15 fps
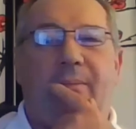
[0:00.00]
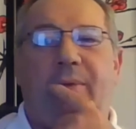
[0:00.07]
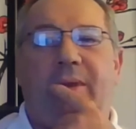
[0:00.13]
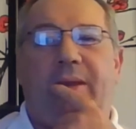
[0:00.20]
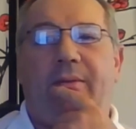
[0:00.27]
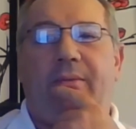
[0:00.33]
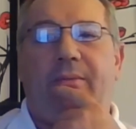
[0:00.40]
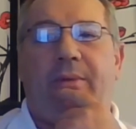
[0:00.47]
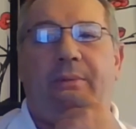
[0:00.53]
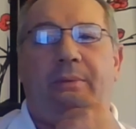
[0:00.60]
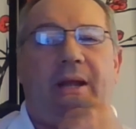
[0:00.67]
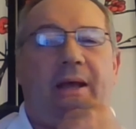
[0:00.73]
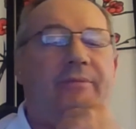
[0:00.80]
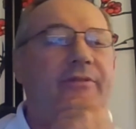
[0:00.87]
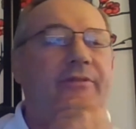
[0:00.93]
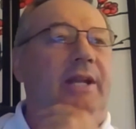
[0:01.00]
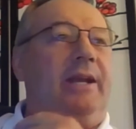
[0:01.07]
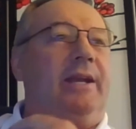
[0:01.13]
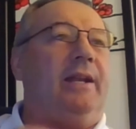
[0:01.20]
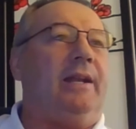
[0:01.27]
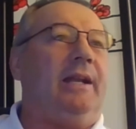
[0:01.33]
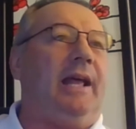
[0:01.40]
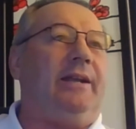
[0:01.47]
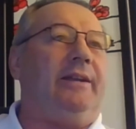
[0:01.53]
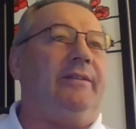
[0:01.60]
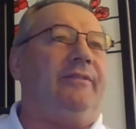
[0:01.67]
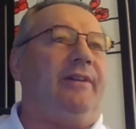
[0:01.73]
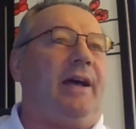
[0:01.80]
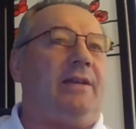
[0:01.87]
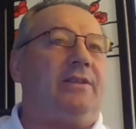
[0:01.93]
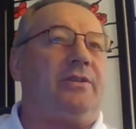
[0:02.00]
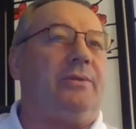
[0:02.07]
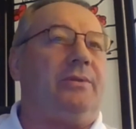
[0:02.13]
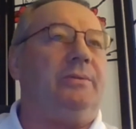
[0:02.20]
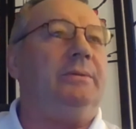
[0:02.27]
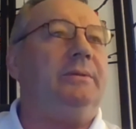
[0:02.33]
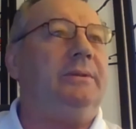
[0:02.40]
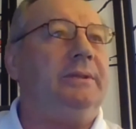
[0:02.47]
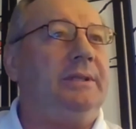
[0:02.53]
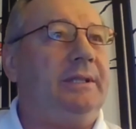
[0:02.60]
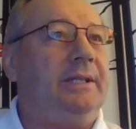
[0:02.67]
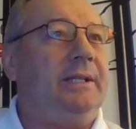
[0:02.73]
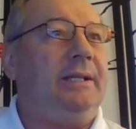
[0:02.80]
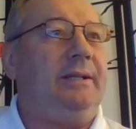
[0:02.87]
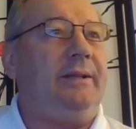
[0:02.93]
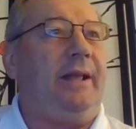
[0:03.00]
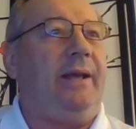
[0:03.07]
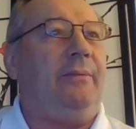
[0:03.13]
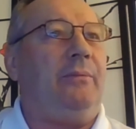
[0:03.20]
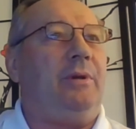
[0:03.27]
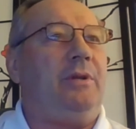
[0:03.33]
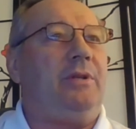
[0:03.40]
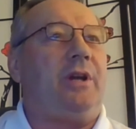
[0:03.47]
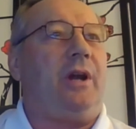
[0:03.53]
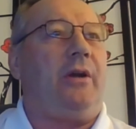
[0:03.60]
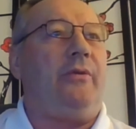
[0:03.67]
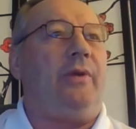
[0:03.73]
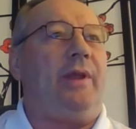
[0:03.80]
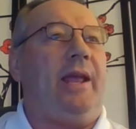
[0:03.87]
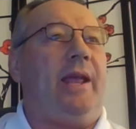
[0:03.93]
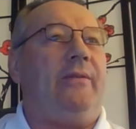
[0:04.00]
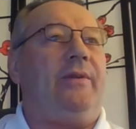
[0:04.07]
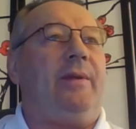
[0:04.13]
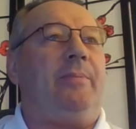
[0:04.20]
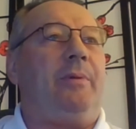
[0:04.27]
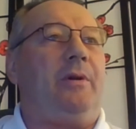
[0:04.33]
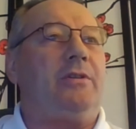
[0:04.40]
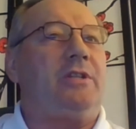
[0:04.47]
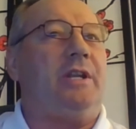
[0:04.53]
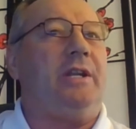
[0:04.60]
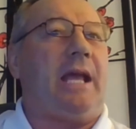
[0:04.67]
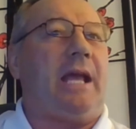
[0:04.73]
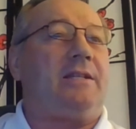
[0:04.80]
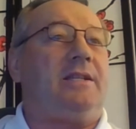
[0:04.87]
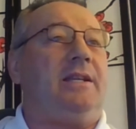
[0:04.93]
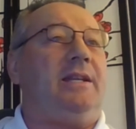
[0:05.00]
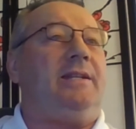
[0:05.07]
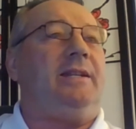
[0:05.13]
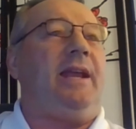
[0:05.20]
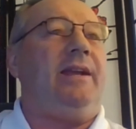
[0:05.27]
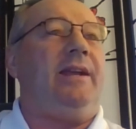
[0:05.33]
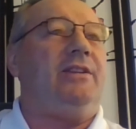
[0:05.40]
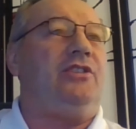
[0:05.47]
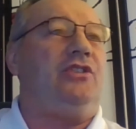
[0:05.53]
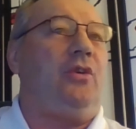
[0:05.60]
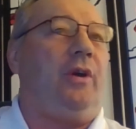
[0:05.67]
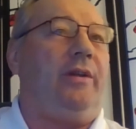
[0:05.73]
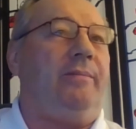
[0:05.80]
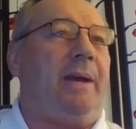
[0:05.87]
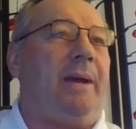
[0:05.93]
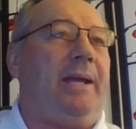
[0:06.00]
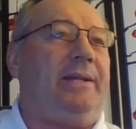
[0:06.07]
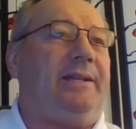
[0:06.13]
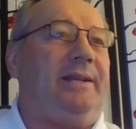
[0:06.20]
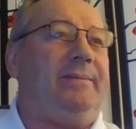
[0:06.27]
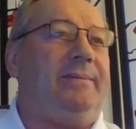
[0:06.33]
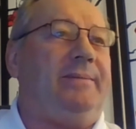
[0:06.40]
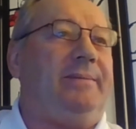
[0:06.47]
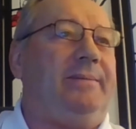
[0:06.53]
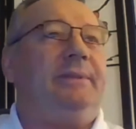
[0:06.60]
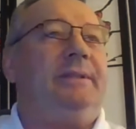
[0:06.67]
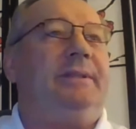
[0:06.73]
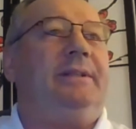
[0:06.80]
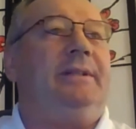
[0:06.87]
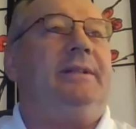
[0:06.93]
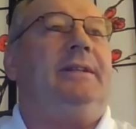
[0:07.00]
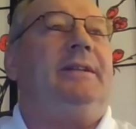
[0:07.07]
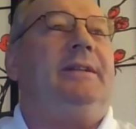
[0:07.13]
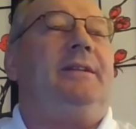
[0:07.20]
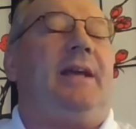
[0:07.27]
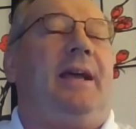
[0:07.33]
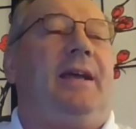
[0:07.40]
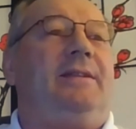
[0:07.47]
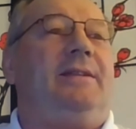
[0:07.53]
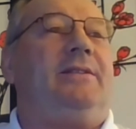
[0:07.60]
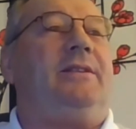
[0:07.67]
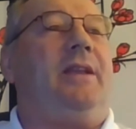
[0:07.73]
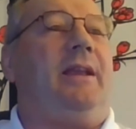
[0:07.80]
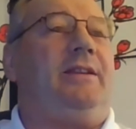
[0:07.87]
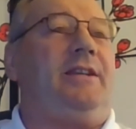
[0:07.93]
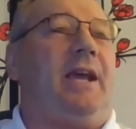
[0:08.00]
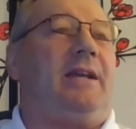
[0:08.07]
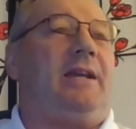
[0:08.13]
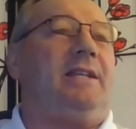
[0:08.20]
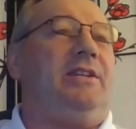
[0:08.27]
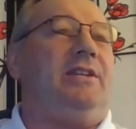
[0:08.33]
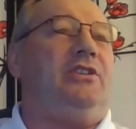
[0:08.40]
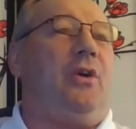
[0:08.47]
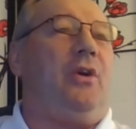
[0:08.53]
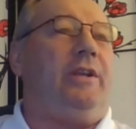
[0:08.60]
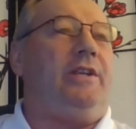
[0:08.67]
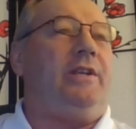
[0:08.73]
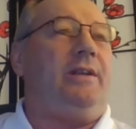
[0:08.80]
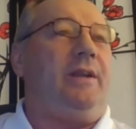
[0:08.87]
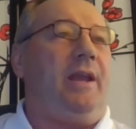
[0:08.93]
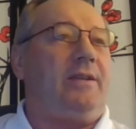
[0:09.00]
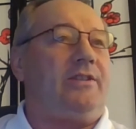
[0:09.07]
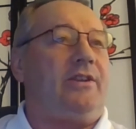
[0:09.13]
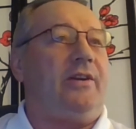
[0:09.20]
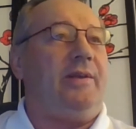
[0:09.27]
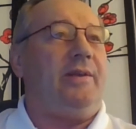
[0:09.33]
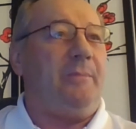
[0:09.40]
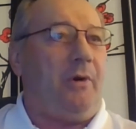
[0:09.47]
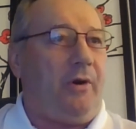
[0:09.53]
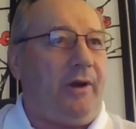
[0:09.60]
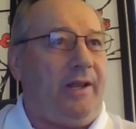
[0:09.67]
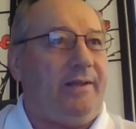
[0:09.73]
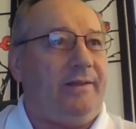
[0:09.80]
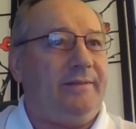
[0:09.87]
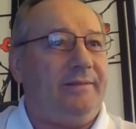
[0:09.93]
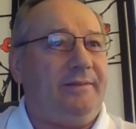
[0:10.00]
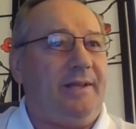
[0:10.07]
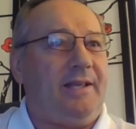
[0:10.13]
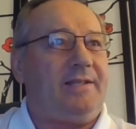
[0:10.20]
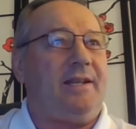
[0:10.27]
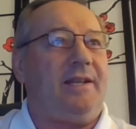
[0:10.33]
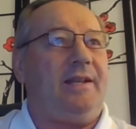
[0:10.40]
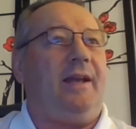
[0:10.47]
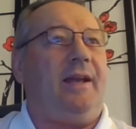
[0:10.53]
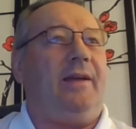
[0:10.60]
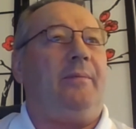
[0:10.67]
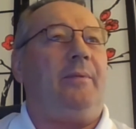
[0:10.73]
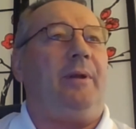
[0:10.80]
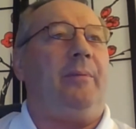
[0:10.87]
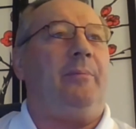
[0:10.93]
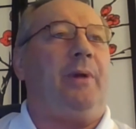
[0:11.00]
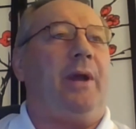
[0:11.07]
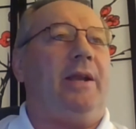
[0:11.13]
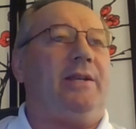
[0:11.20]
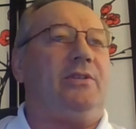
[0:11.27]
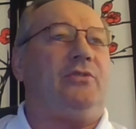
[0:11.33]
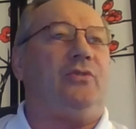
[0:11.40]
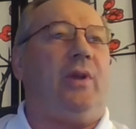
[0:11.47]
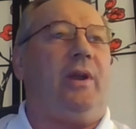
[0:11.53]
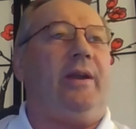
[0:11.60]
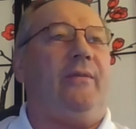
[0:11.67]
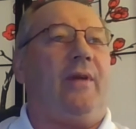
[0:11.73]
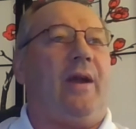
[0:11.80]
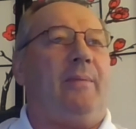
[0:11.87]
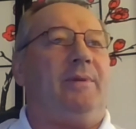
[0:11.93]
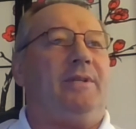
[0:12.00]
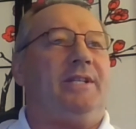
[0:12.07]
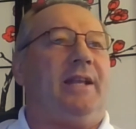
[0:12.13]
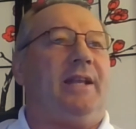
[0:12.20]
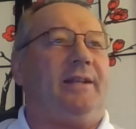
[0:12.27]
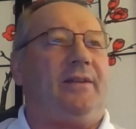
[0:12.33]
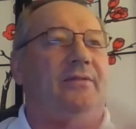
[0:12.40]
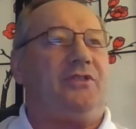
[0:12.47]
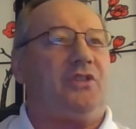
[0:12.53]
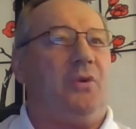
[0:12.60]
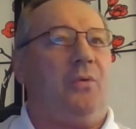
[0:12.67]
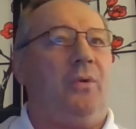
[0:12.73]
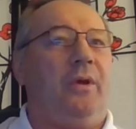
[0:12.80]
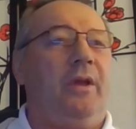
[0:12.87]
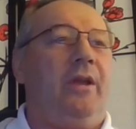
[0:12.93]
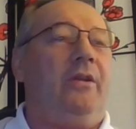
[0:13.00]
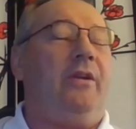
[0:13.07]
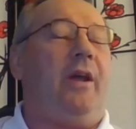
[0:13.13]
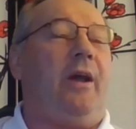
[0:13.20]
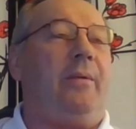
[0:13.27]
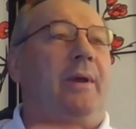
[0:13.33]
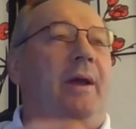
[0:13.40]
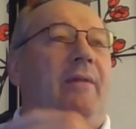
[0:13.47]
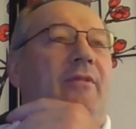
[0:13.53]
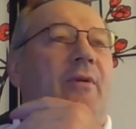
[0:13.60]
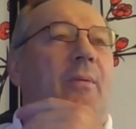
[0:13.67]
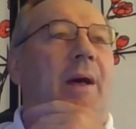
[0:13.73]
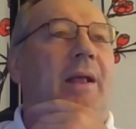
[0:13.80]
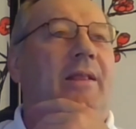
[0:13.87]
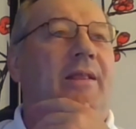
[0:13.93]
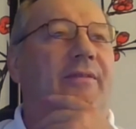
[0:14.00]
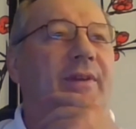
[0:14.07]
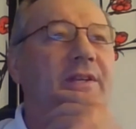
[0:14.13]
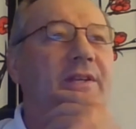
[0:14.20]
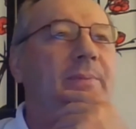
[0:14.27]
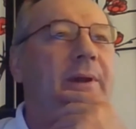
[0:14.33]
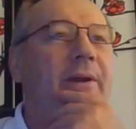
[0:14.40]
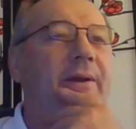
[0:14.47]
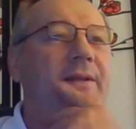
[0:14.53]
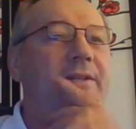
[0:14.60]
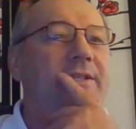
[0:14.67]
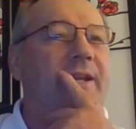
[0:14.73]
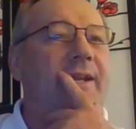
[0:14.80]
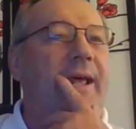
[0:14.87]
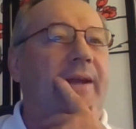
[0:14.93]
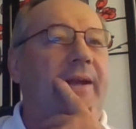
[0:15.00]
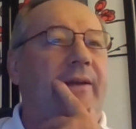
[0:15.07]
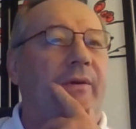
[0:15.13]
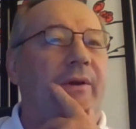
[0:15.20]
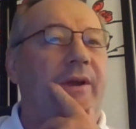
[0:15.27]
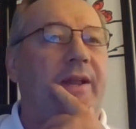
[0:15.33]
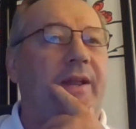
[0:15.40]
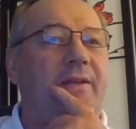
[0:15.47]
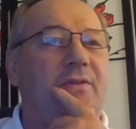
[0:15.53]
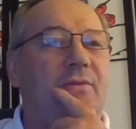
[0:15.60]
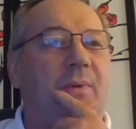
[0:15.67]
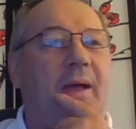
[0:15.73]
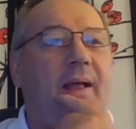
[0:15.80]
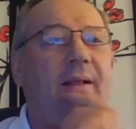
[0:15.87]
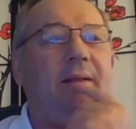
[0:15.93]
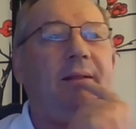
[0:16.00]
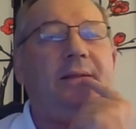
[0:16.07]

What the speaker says: we would have Tina Landavazo, that was our re-entry person. Actually, Tina's joined my team. She actually joined yesterday morning as an apprentice training representative. So now we have a wealth of experience in that arena as well.